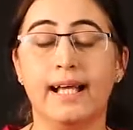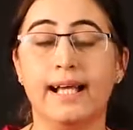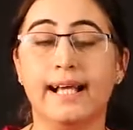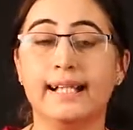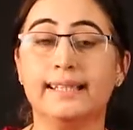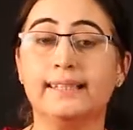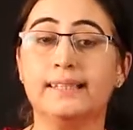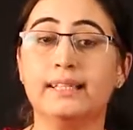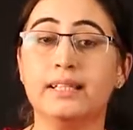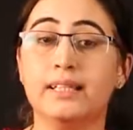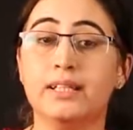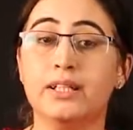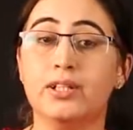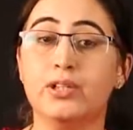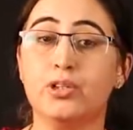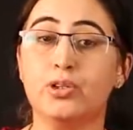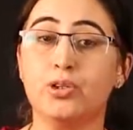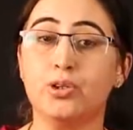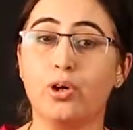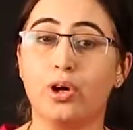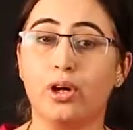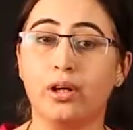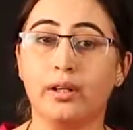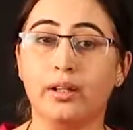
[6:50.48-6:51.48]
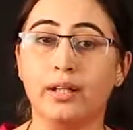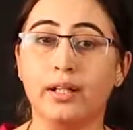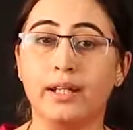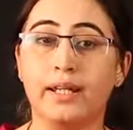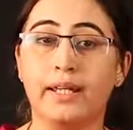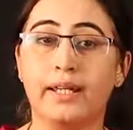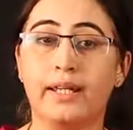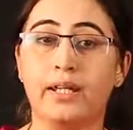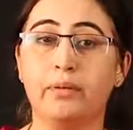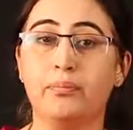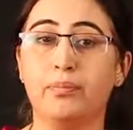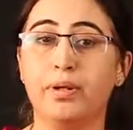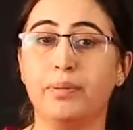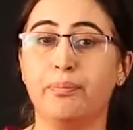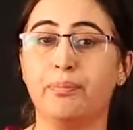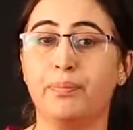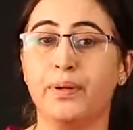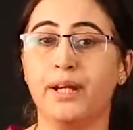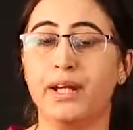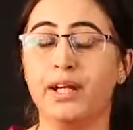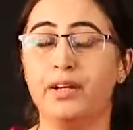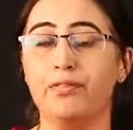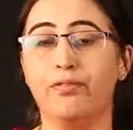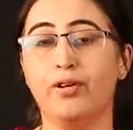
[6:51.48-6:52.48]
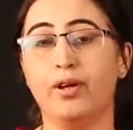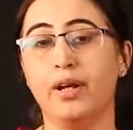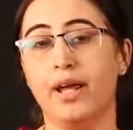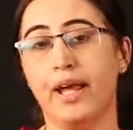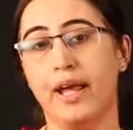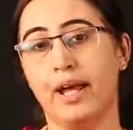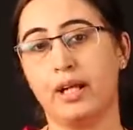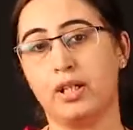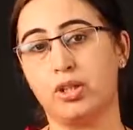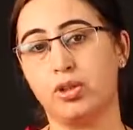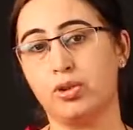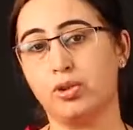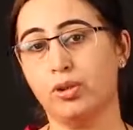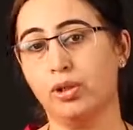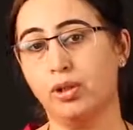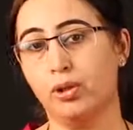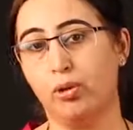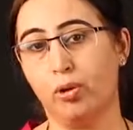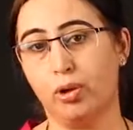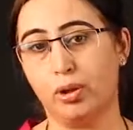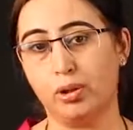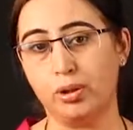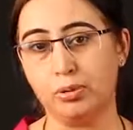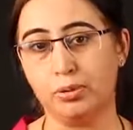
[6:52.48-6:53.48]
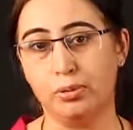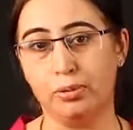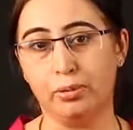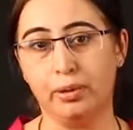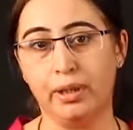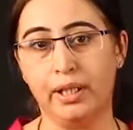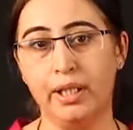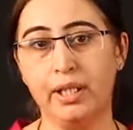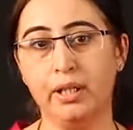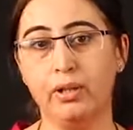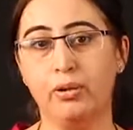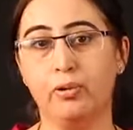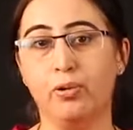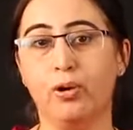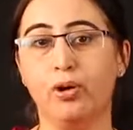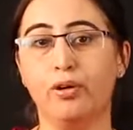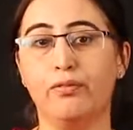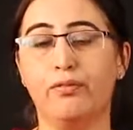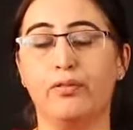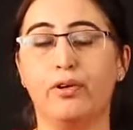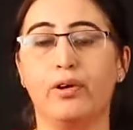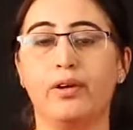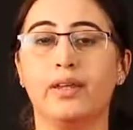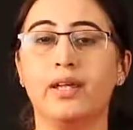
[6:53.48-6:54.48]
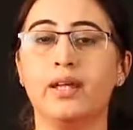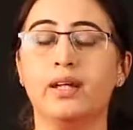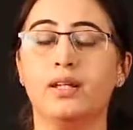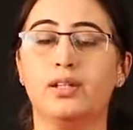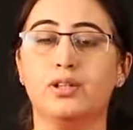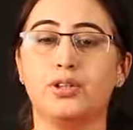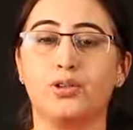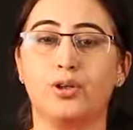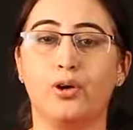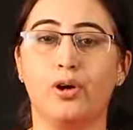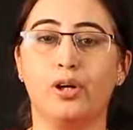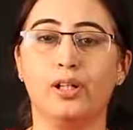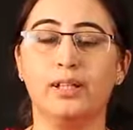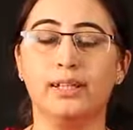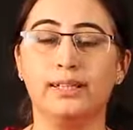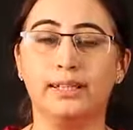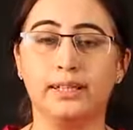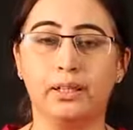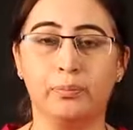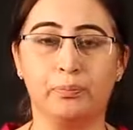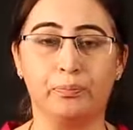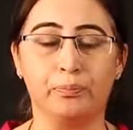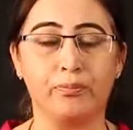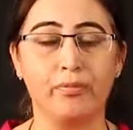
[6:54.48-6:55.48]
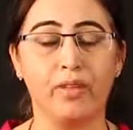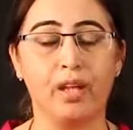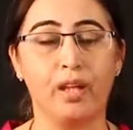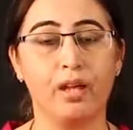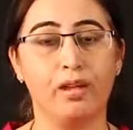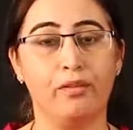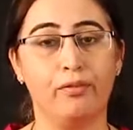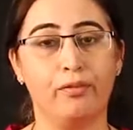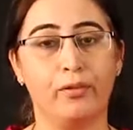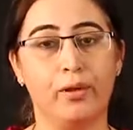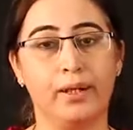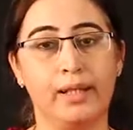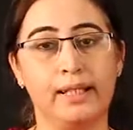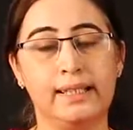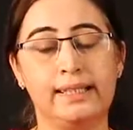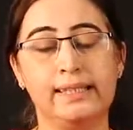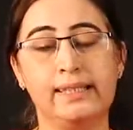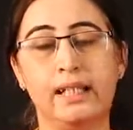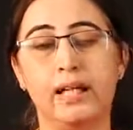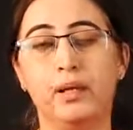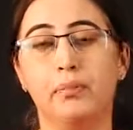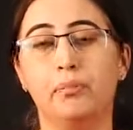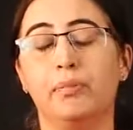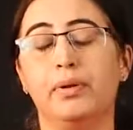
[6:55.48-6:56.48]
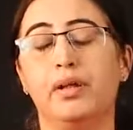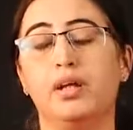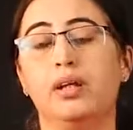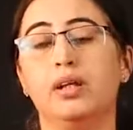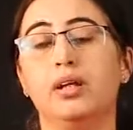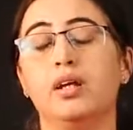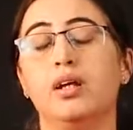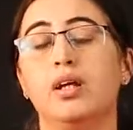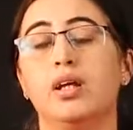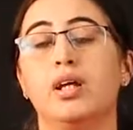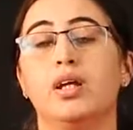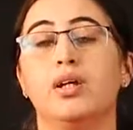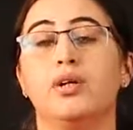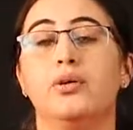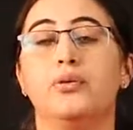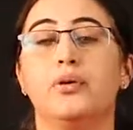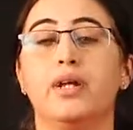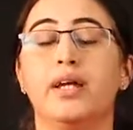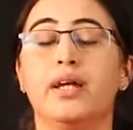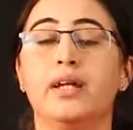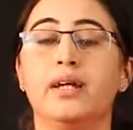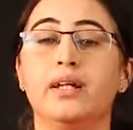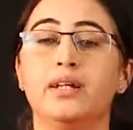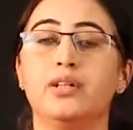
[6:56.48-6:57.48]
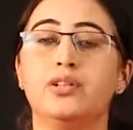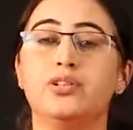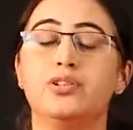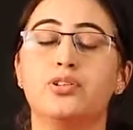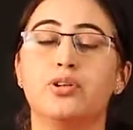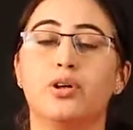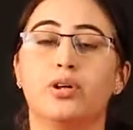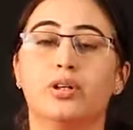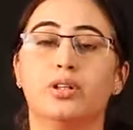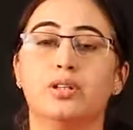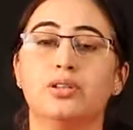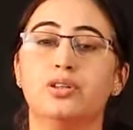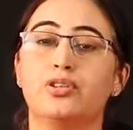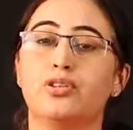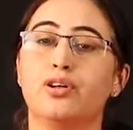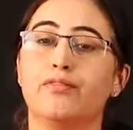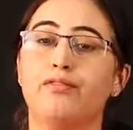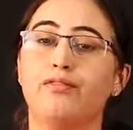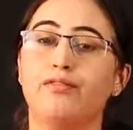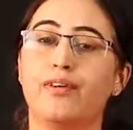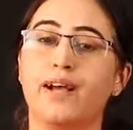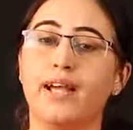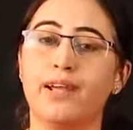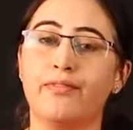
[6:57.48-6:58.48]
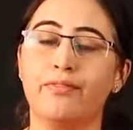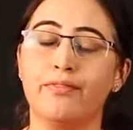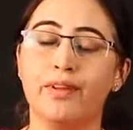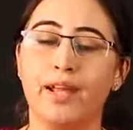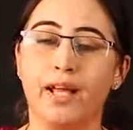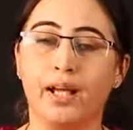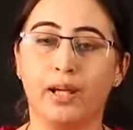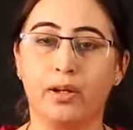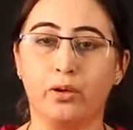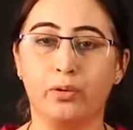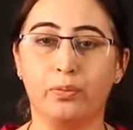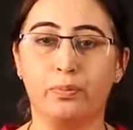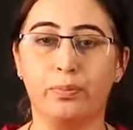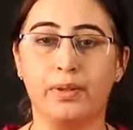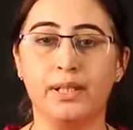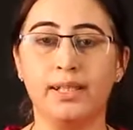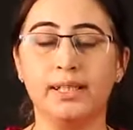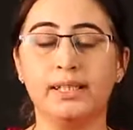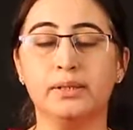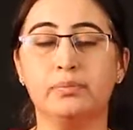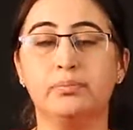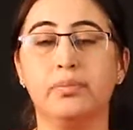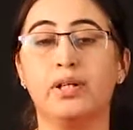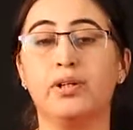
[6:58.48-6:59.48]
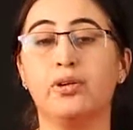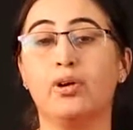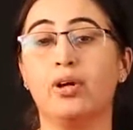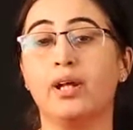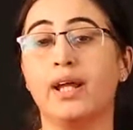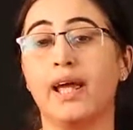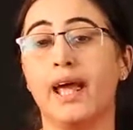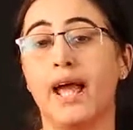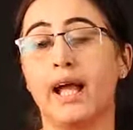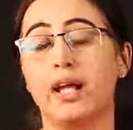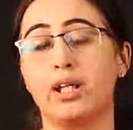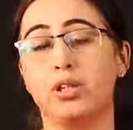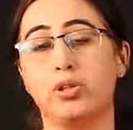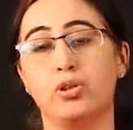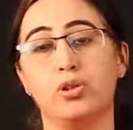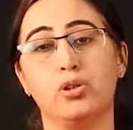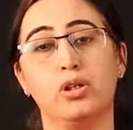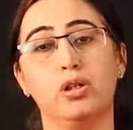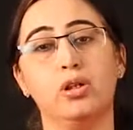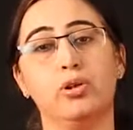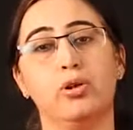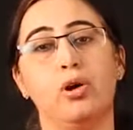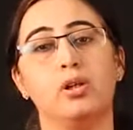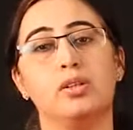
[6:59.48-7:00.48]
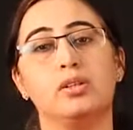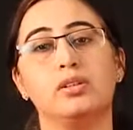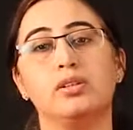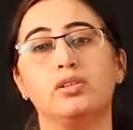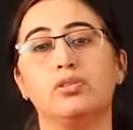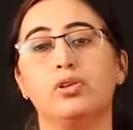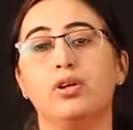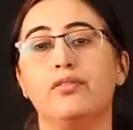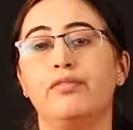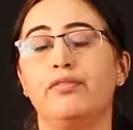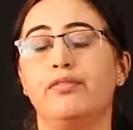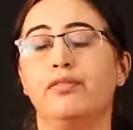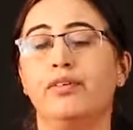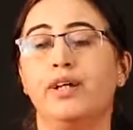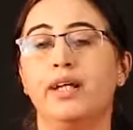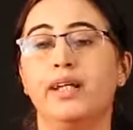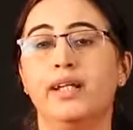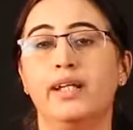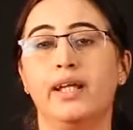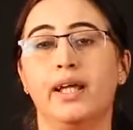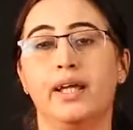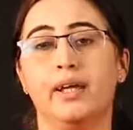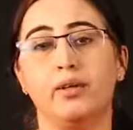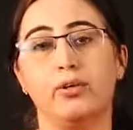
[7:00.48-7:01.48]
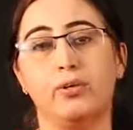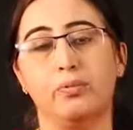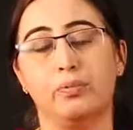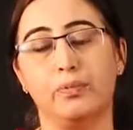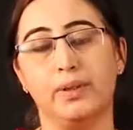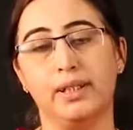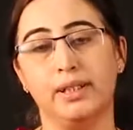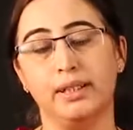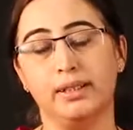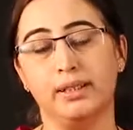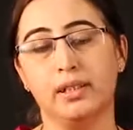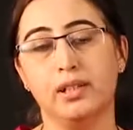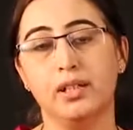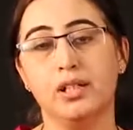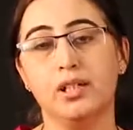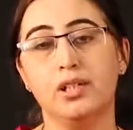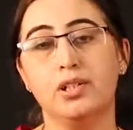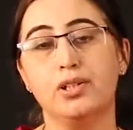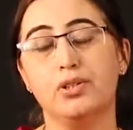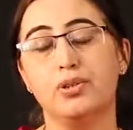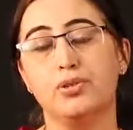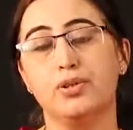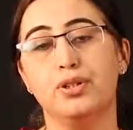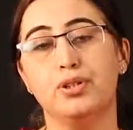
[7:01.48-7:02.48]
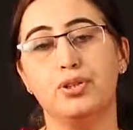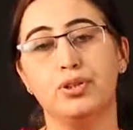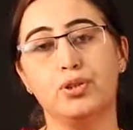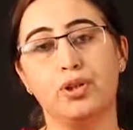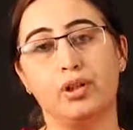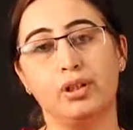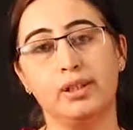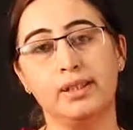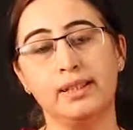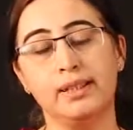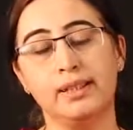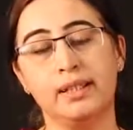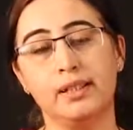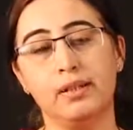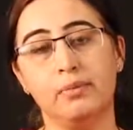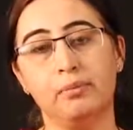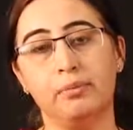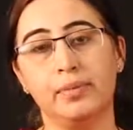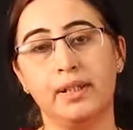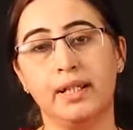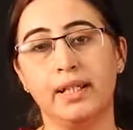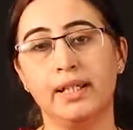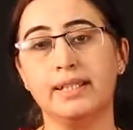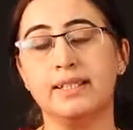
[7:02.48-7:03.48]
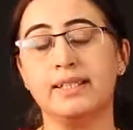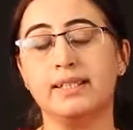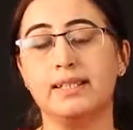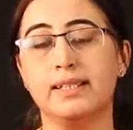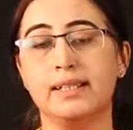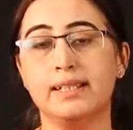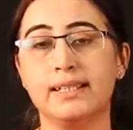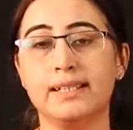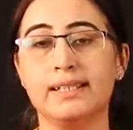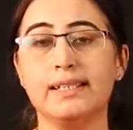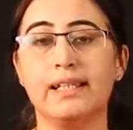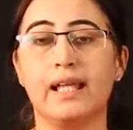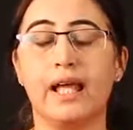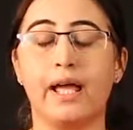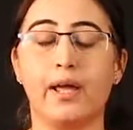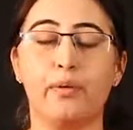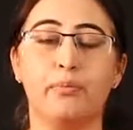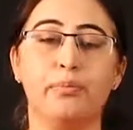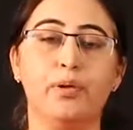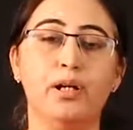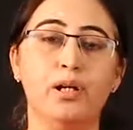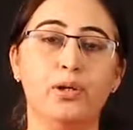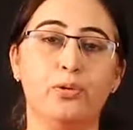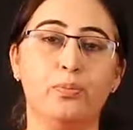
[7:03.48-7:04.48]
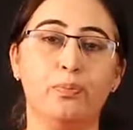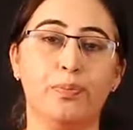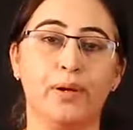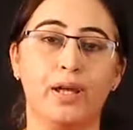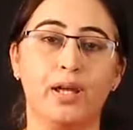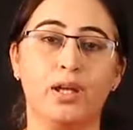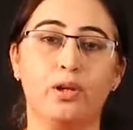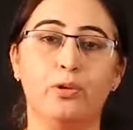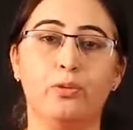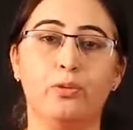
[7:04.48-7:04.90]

as an insurer can be paid for actual loss only not for the assured sum. For example, you take an insurance of 5 lakh rupees but your actual loss is of 1 lakh rupees. So insurance company is just liable to pay